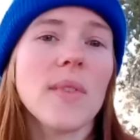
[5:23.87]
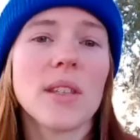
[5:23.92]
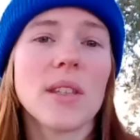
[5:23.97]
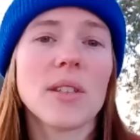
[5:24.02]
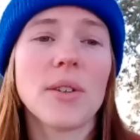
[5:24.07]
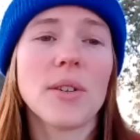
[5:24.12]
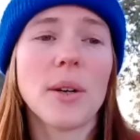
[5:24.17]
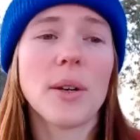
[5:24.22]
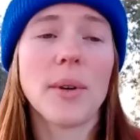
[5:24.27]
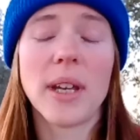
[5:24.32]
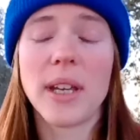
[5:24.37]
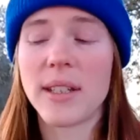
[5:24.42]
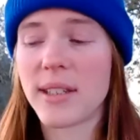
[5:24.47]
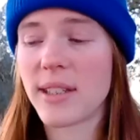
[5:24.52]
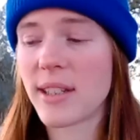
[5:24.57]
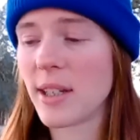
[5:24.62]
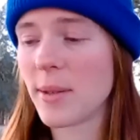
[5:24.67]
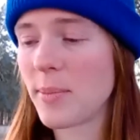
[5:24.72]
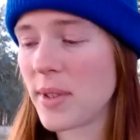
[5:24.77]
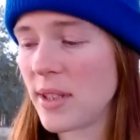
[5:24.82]
So anyway, it
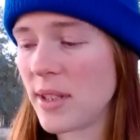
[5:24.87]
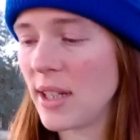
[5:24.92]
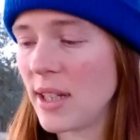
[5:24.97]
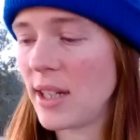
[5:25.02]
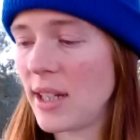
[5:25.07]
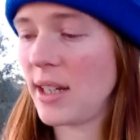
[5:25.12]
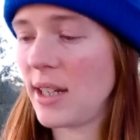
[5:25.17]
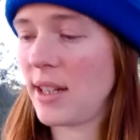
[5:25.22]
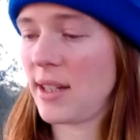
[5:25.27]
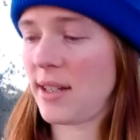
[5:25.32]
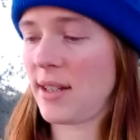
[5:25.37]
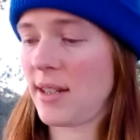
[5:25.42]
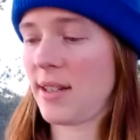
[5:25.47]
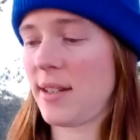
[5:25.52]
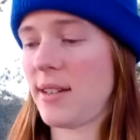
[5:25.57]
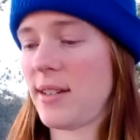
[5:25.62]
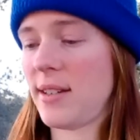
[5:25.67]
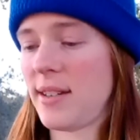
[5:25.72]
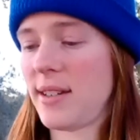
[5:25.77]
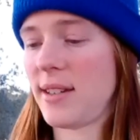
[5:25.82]
skips the
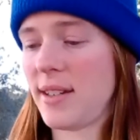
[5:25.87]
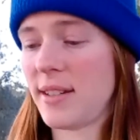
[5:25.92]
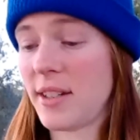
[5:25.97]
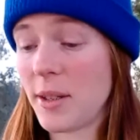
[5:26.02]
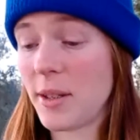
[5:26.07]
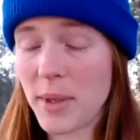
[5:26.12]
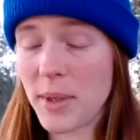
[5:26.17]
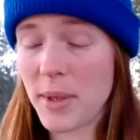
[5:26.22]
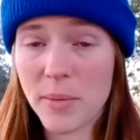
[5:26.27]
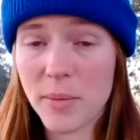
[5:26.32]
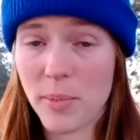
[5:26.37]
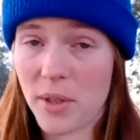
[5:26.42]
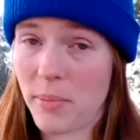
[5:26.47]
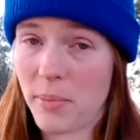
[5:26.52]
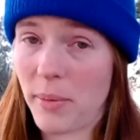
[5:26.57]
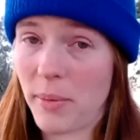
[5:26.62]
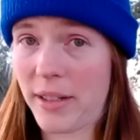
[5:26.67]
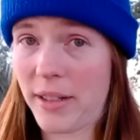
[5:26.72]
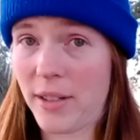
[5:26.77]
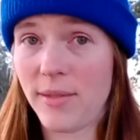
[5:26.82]
adoptee's
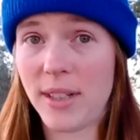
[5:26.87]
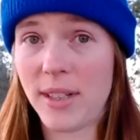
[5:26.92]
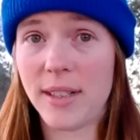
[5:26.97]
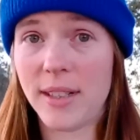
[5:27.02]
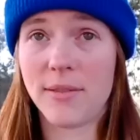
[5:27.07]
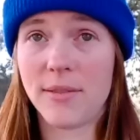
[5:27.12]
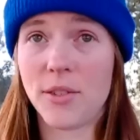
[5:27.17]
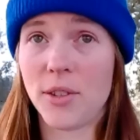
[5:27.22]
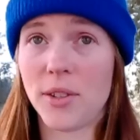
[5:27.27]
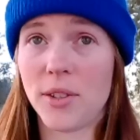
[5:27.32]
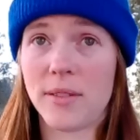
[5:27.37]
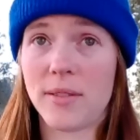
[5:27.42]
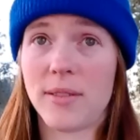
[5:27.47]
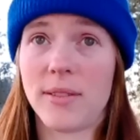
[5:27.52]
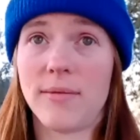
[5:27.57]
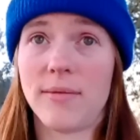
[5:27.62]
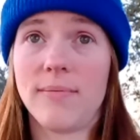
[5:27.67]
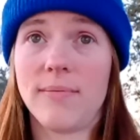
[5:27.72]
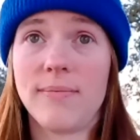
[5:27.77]
perspective, and it just